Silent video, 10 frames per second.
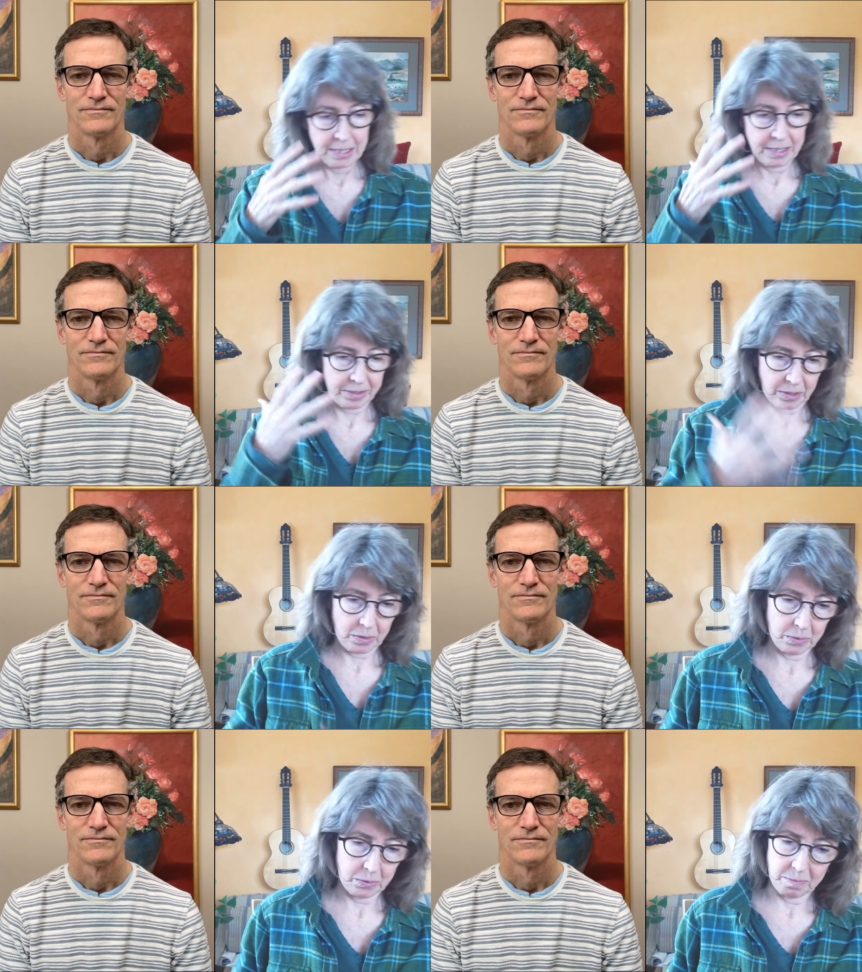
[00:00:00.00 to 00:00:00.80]
Speaker 1: this
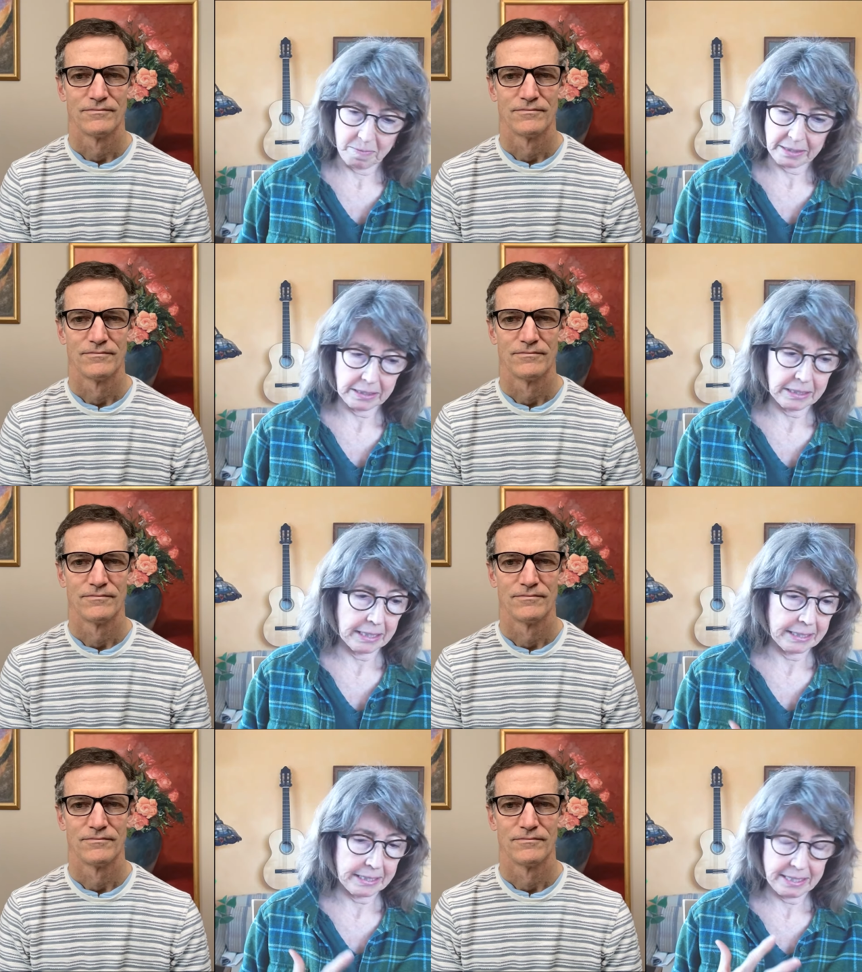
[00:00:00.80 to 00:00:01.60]
whole, my
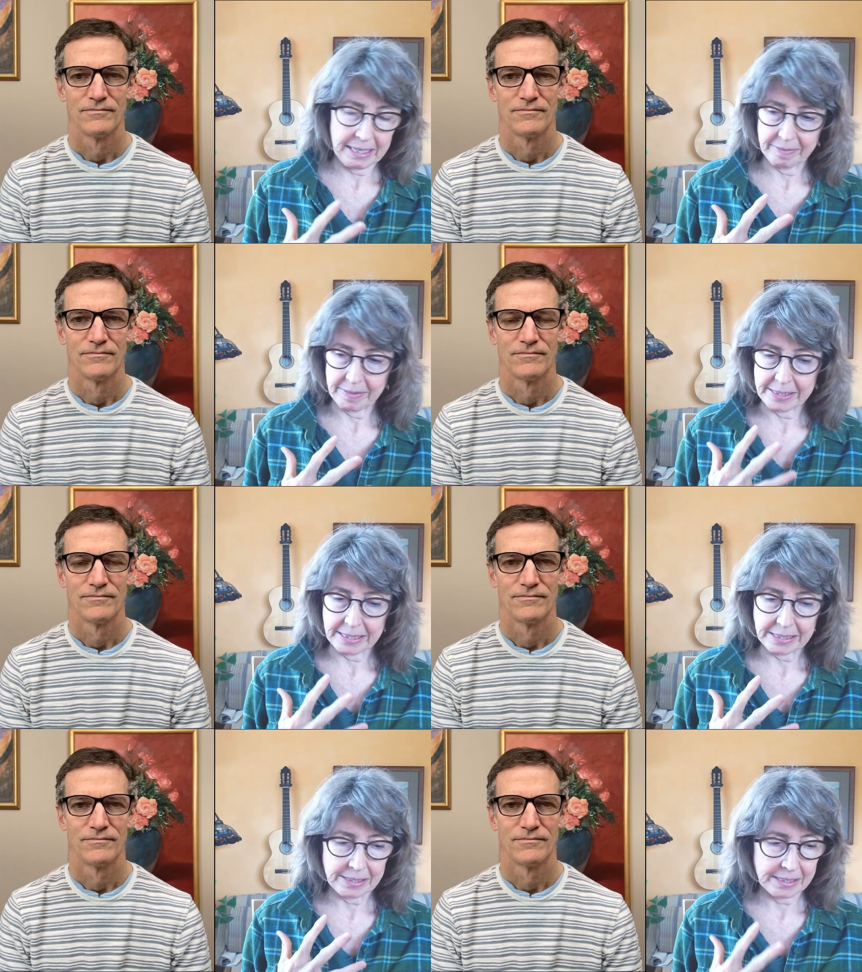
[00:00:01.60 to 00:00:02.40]
gut and
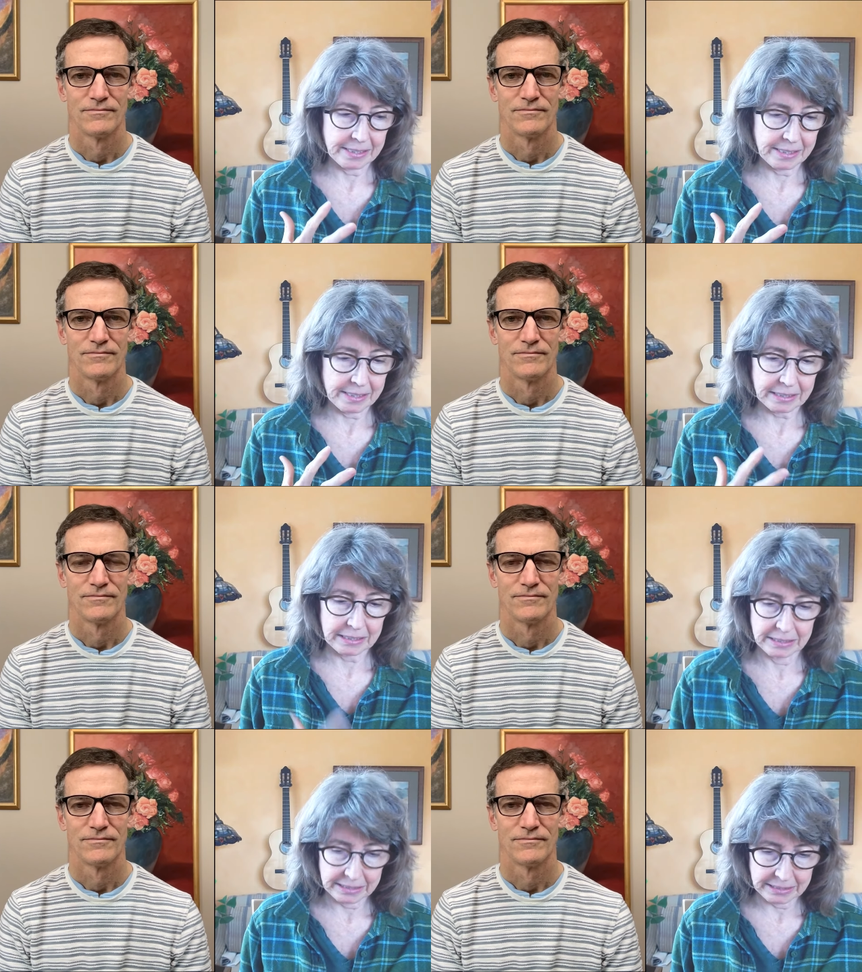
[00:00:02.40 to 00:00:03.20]
everything just
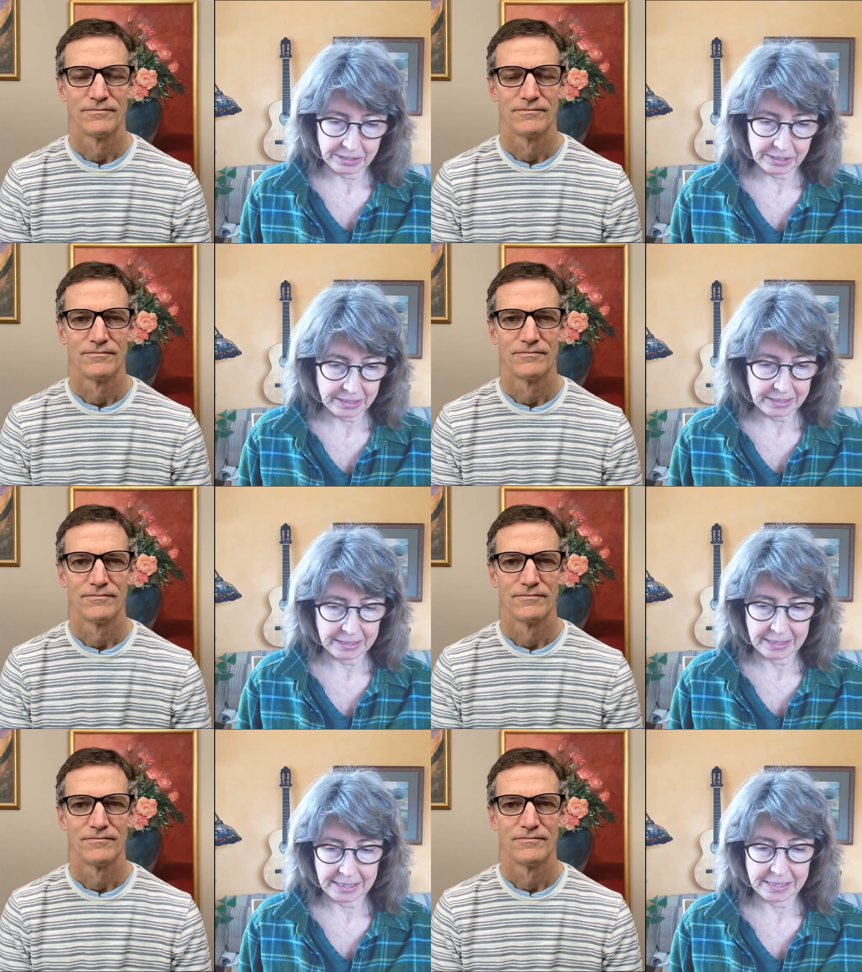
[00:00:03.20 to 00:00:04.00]
clenched,
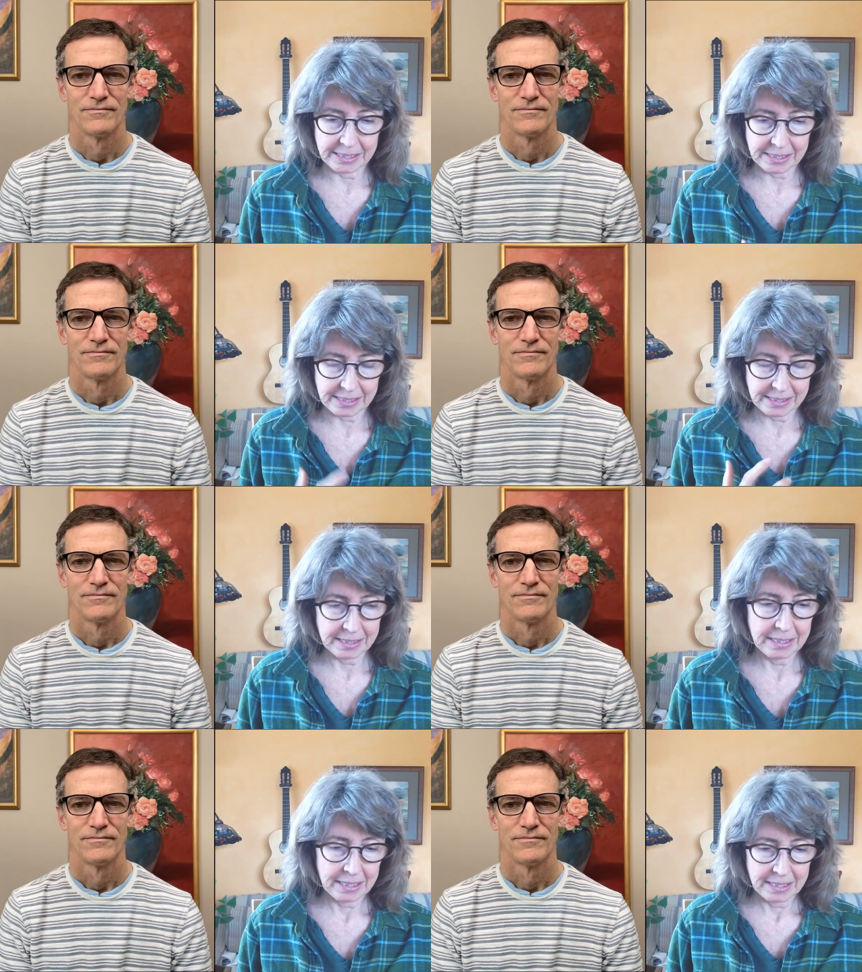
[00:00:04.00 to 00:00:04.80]
and I just,
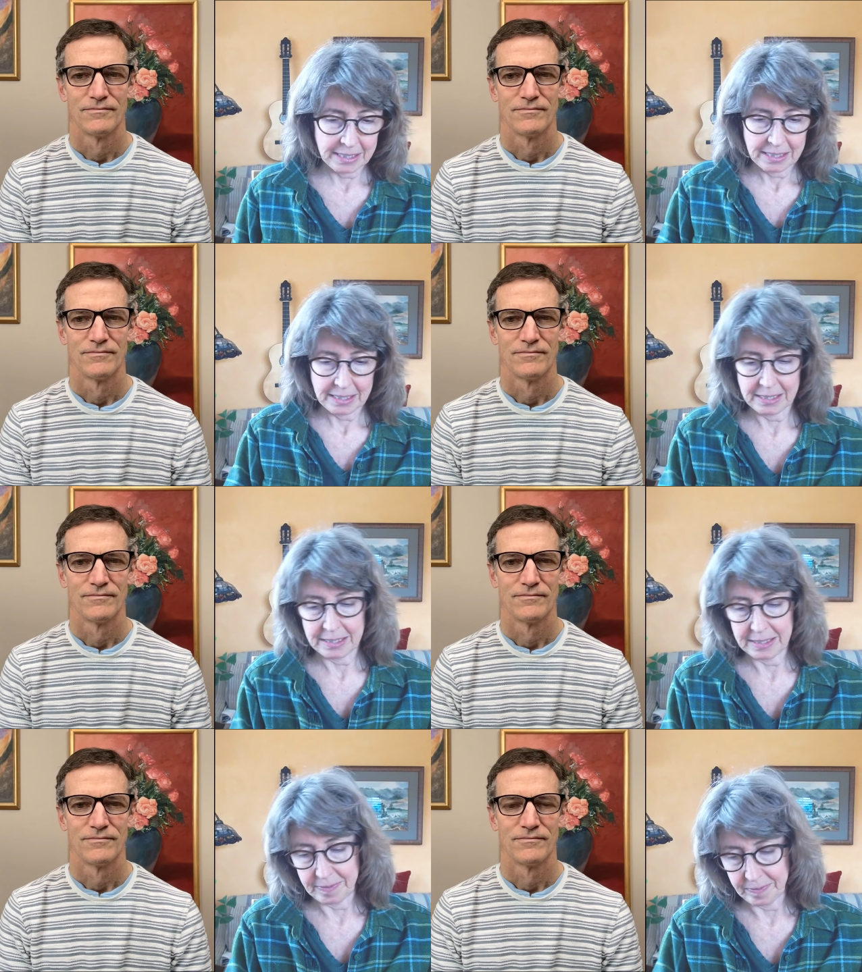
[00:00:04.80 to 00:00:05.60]
uh,